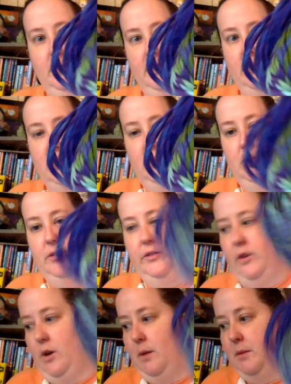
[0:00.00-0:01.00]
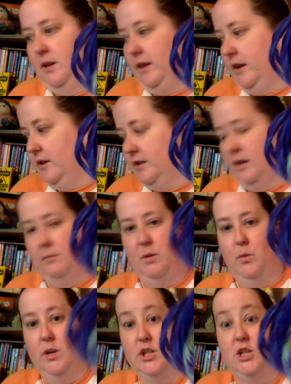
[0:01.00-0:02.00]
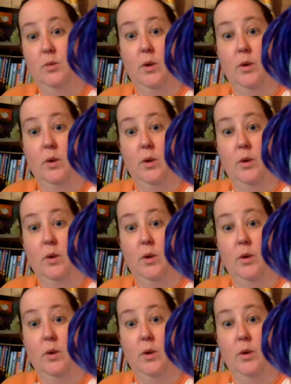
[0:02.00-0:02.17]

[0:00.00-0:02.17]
bit of trouble, so I'm going to let her tell me what she